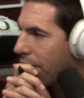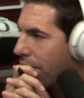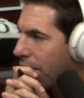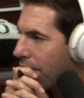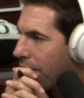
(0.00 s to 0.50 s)

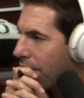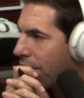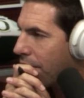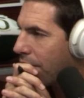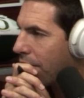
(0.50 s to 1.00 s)

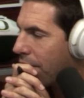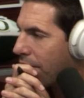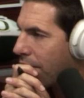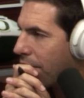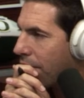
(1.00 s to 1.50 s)

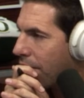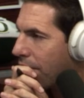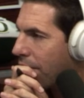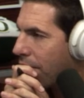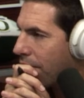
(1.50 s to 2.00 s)

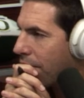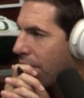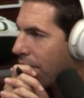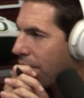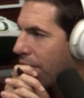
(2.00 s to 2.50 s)

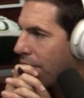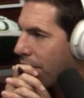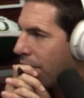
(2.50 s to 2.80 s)
No words are spoken by the person on screen.